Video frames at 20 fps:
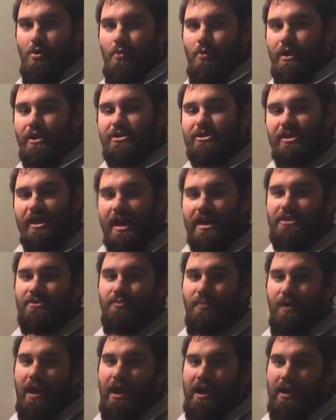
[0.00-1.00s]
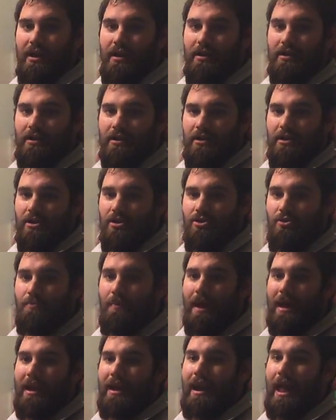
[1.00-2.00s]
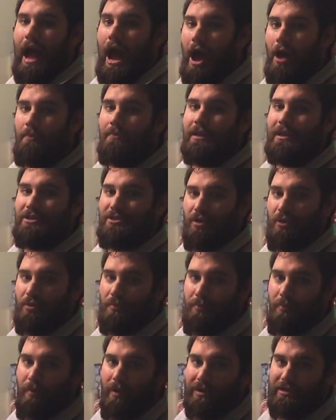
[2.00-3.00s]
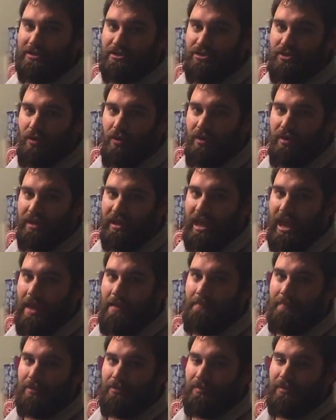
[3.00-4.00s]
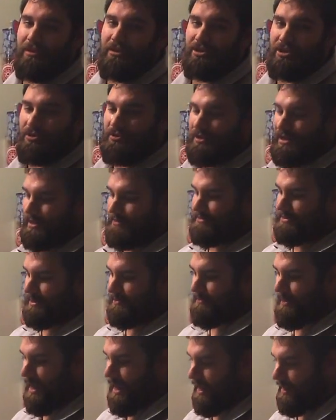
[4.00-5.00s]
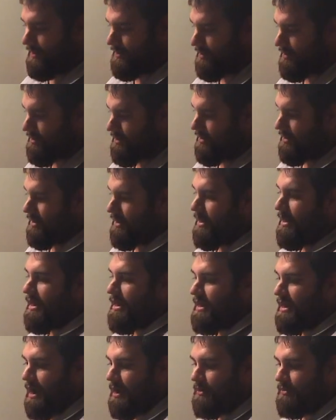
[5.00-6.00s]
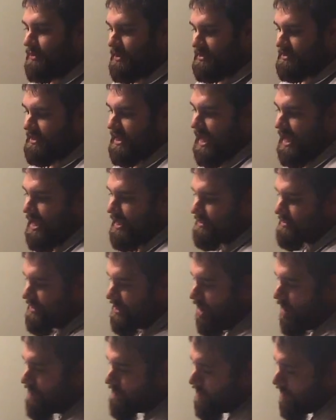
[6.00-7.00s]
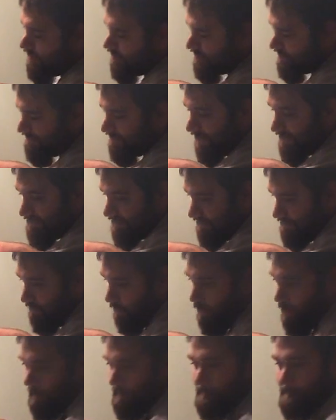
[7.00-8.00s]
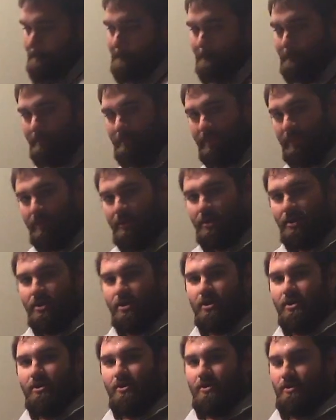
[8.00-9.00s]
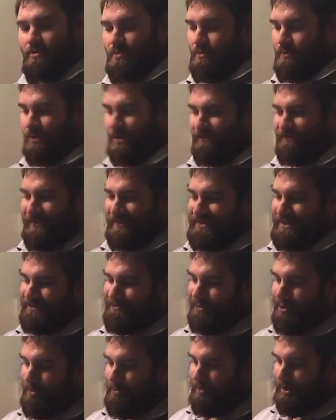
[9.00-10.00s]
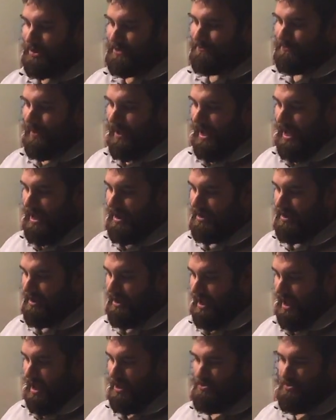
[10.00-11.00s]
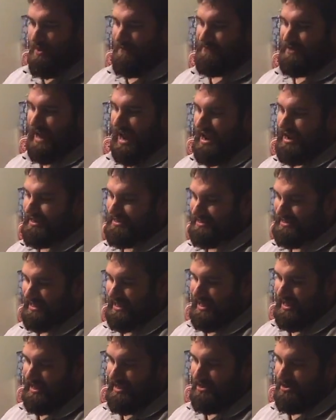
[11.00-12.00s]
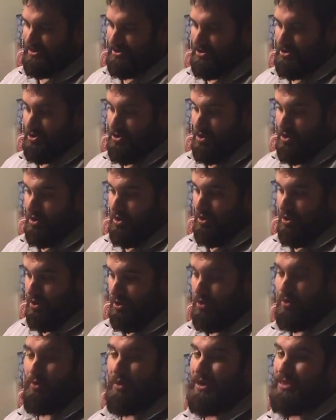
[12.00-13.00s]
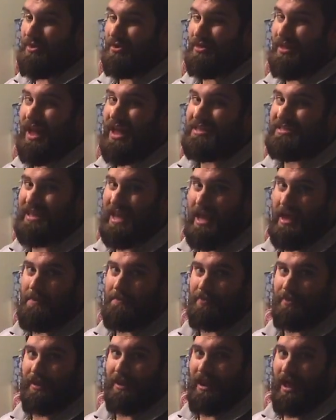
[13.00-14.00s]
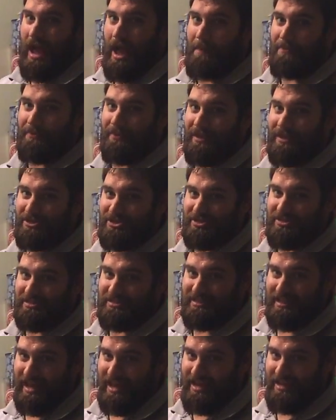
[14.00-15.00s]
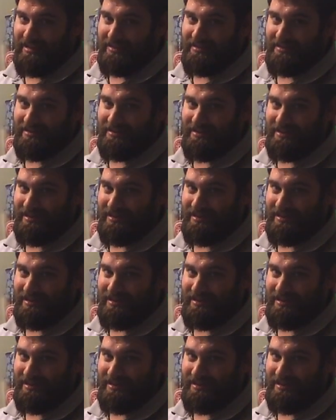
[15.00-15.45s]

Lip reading: which that's where you bet on how many total points are scored in the game between the two teams combined. Now in this case, the over-under is 54. With a 54-point spread, and you have Tennessee, who in their last game played Appalachian State,